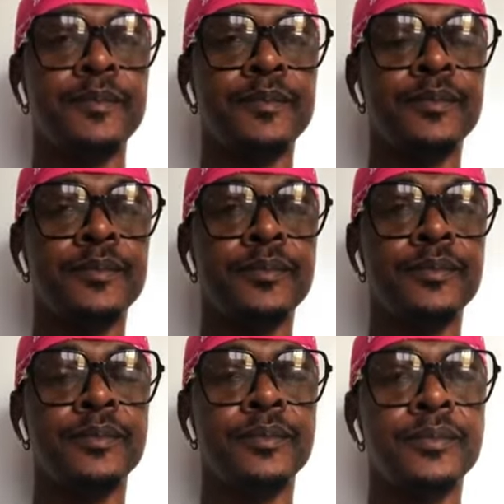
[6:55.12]

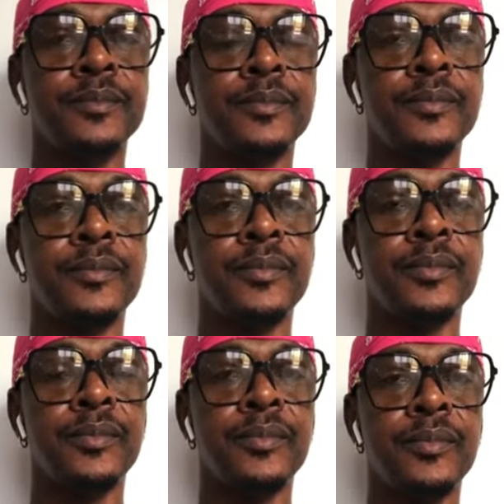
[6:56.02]

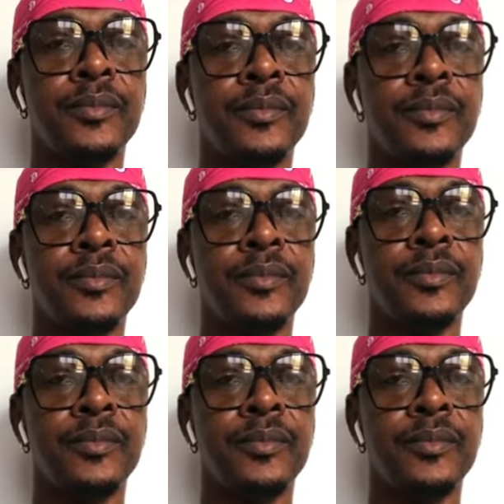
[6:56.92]
Nobody speaks.